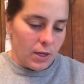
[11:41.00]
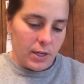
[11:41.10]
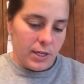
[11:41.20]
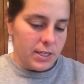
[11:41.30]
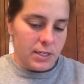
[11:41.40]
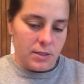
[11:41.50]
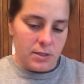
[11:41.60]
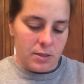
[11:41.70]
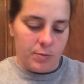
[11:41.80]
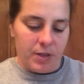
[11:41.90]
It
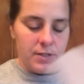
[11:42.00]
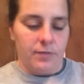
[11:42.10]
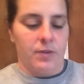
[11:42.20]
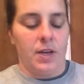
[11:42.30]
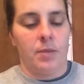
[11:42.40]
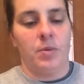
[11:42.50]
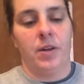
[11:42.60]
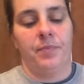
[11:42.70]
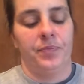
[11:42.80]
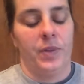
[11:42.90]
doesn't specify, but
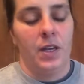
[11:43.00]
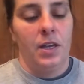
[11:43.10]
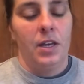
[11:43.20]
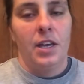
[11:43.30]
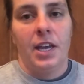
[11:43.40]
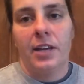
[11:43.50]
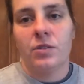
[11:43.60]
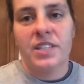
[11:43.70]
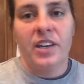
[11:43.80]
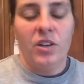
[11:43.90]
it'll
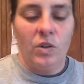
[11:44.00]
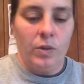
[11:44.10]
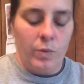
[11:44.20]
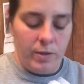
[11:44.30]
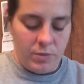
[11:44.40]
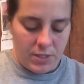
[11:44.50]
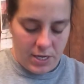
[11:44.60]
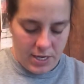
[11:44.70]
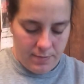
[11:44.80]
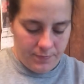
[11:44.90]
tell you on the
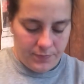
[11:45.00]
website.